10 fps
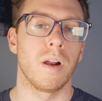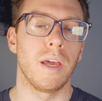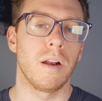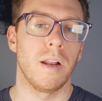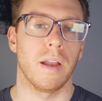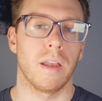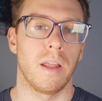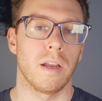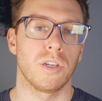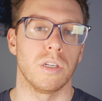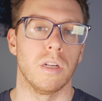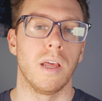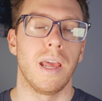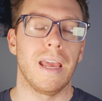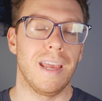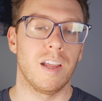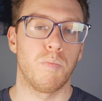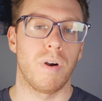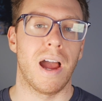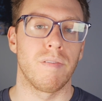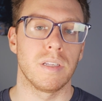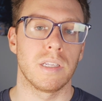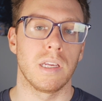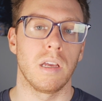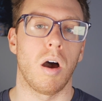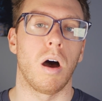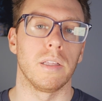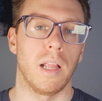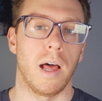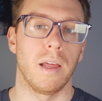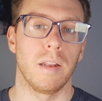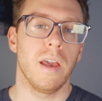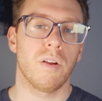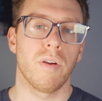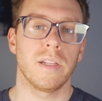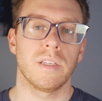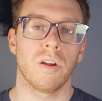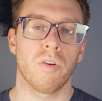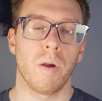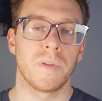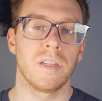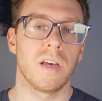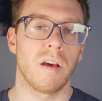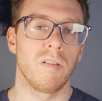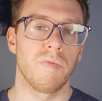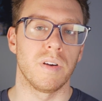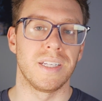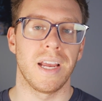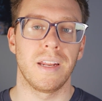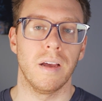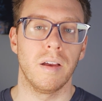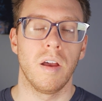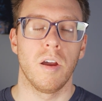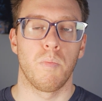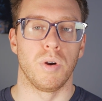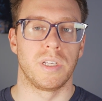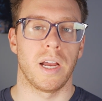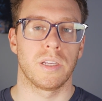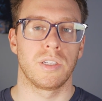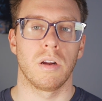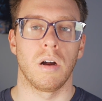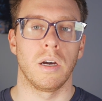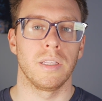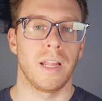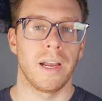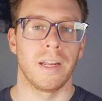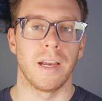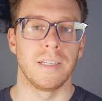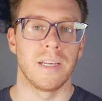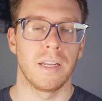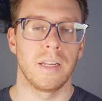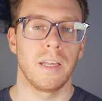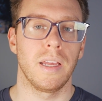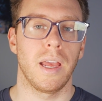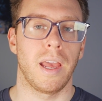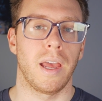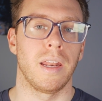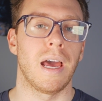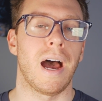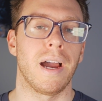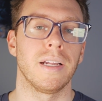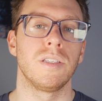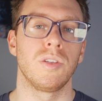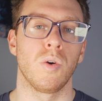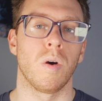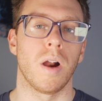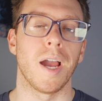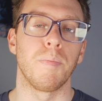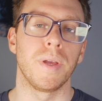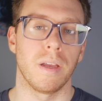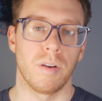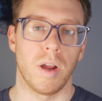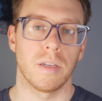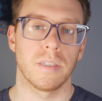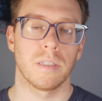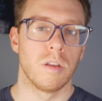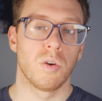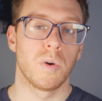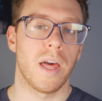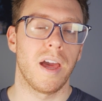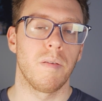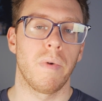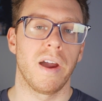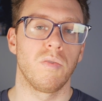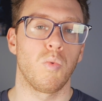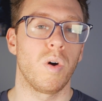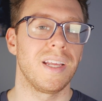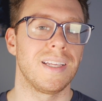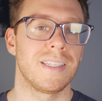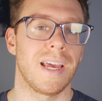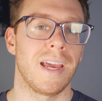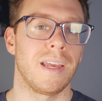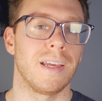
internet connection and privacy online. It creates an encrypted tunnel for data, protects your online identity, and hides your I P address. So with that in mind, what is a